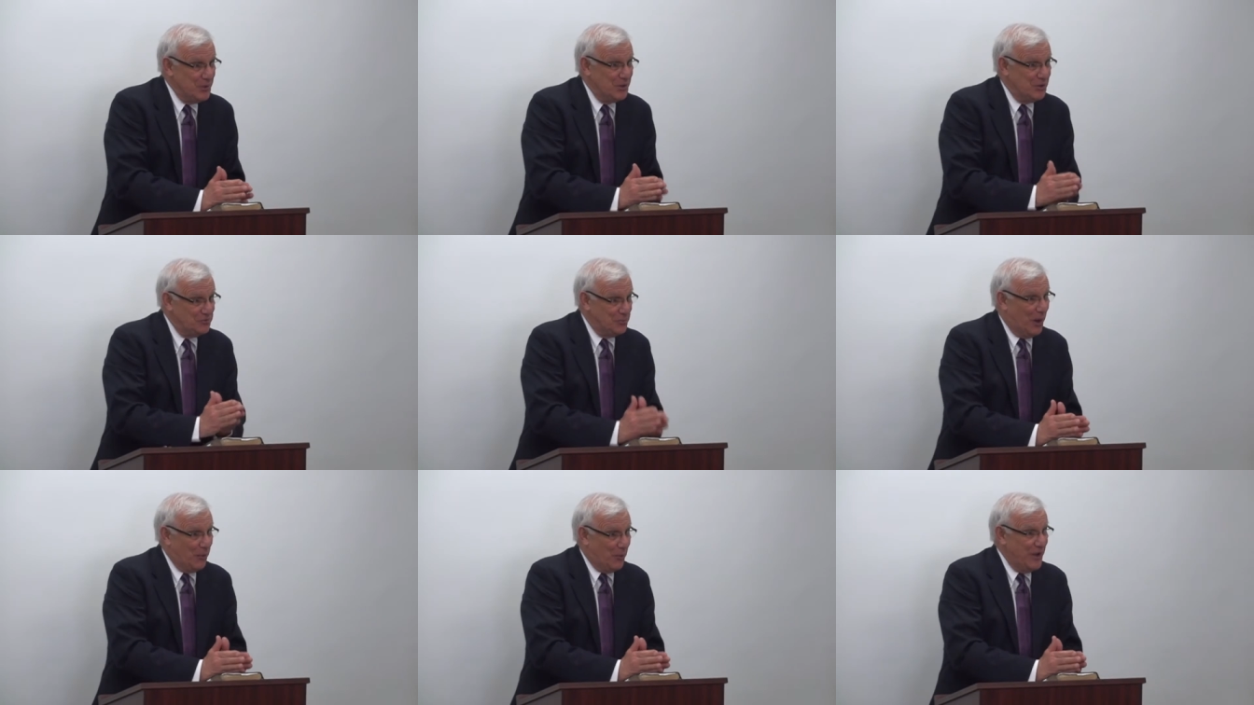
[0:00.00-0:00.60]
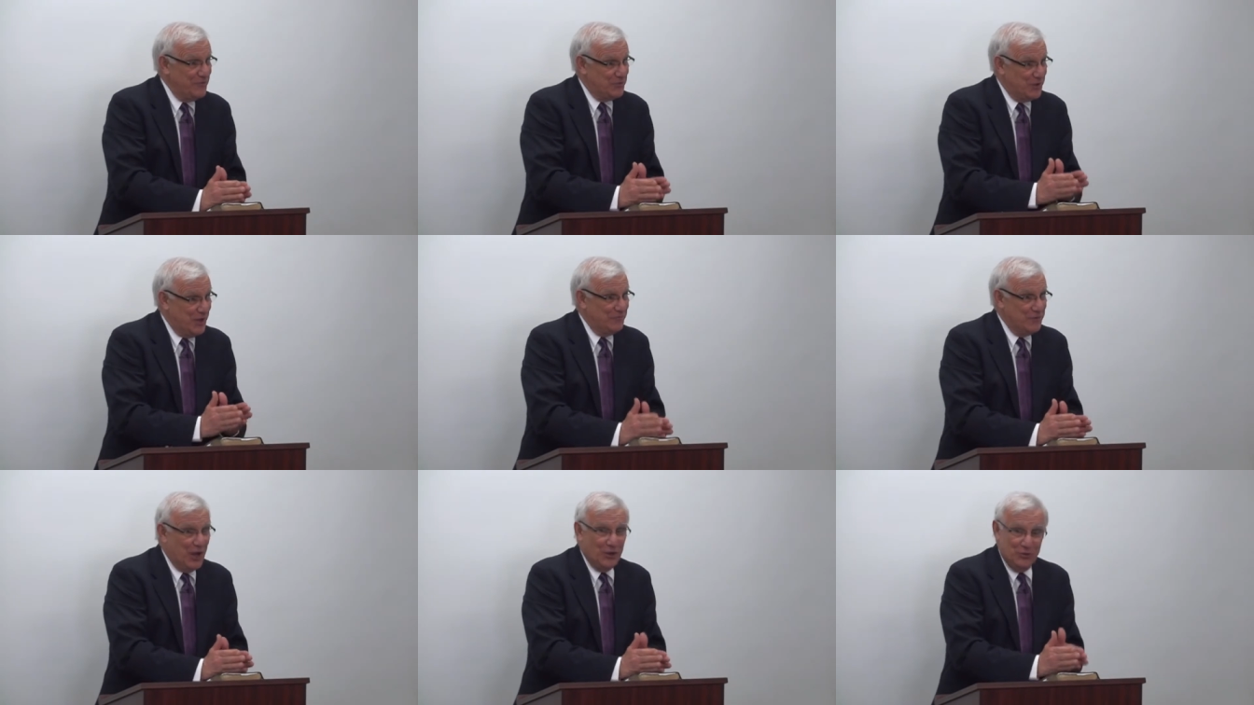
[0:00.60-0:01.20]
because my wife and I
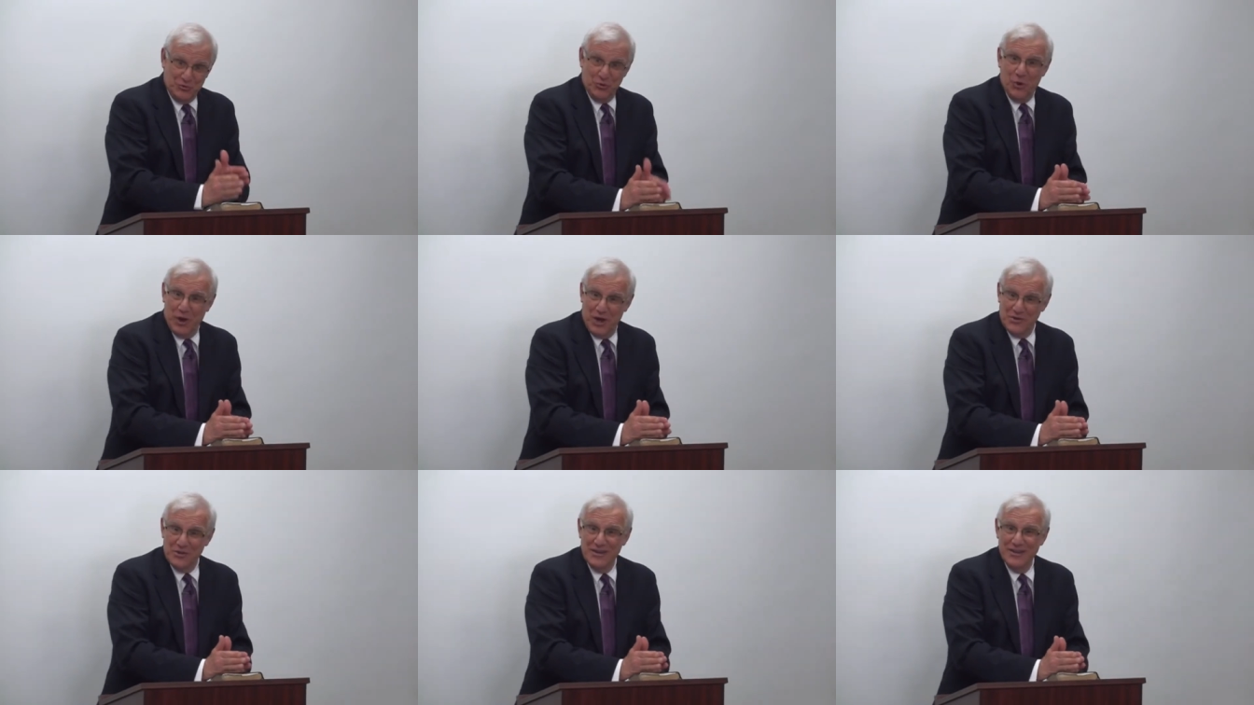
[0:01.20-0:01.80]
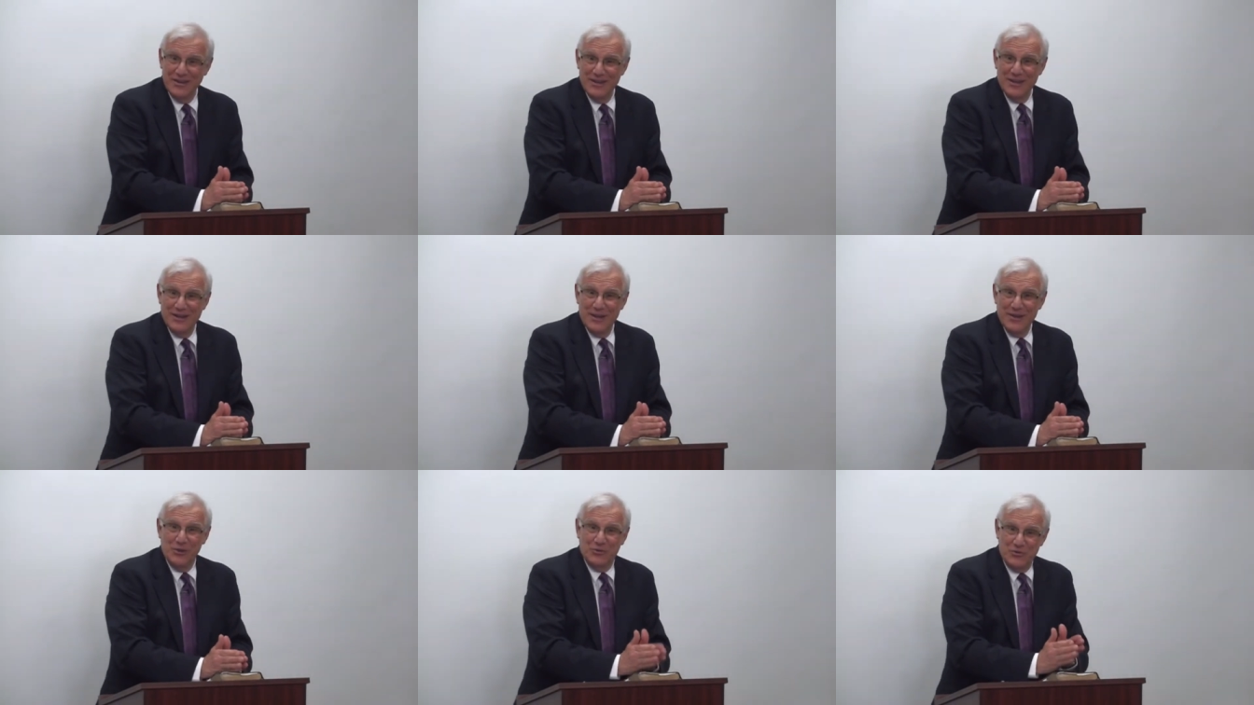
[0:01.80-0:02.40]
have now joined
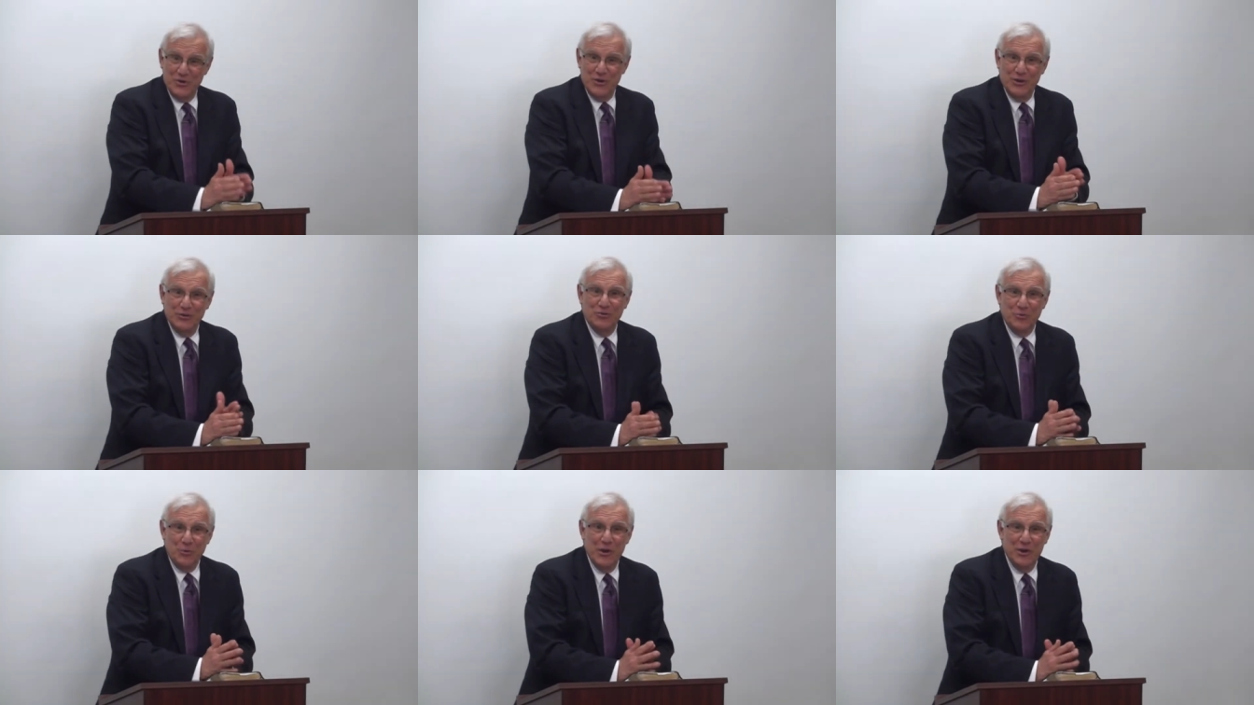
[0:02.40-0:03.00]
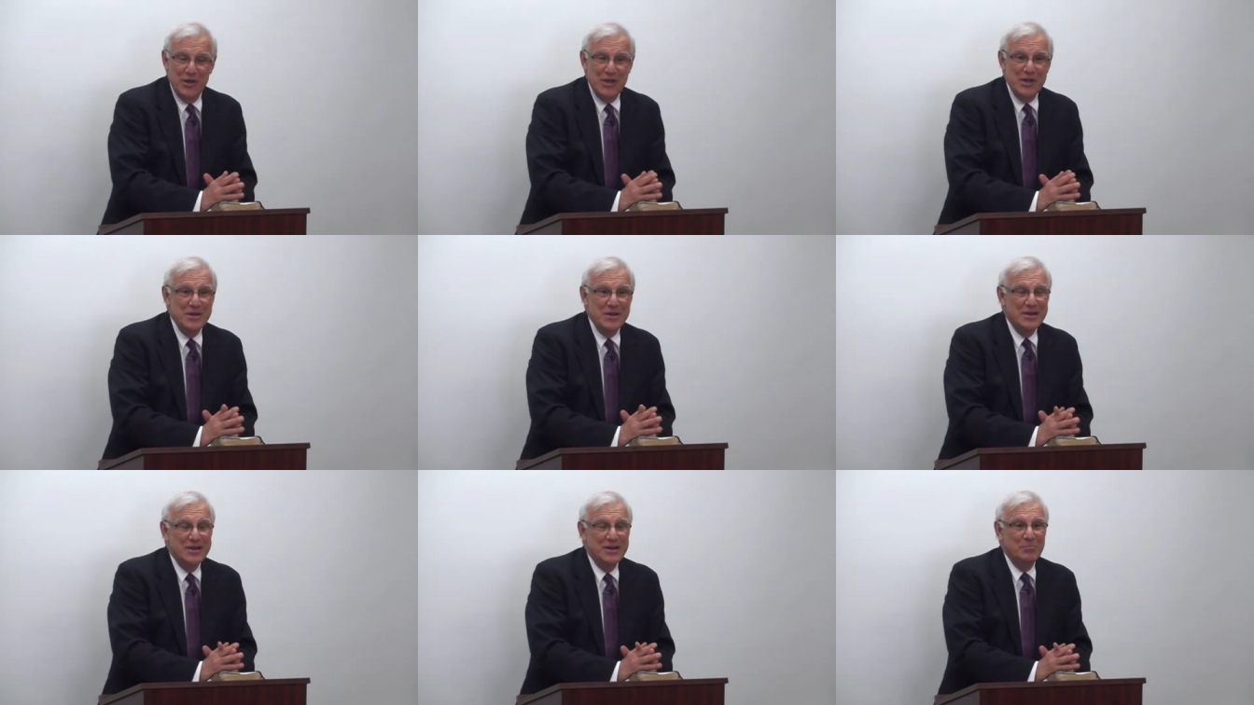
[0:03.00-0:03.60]
the church where
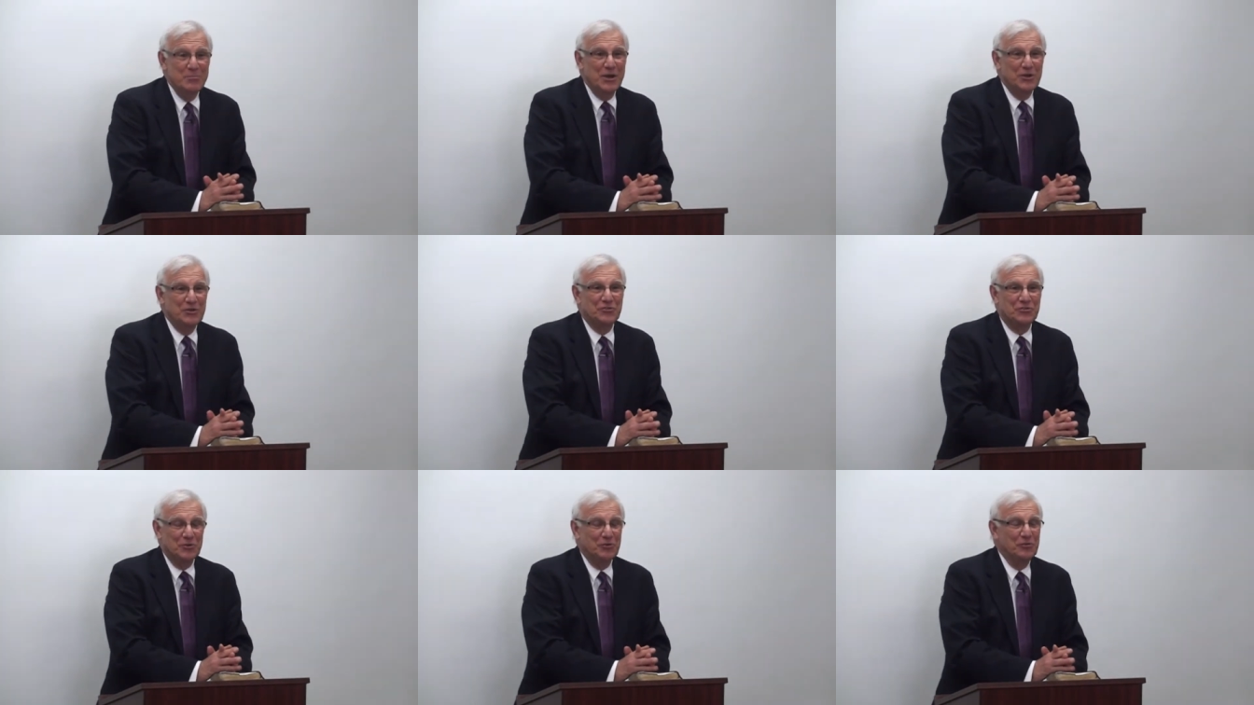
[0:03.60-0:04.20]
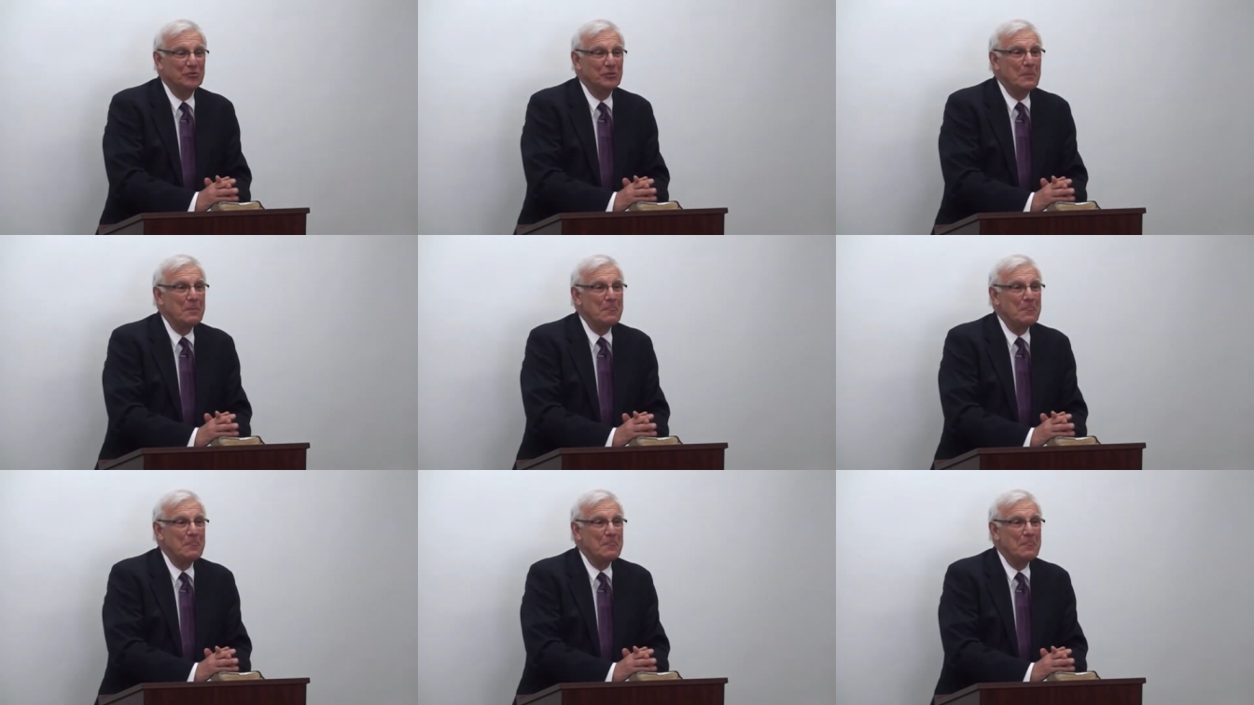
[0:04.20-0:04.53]
he ministers.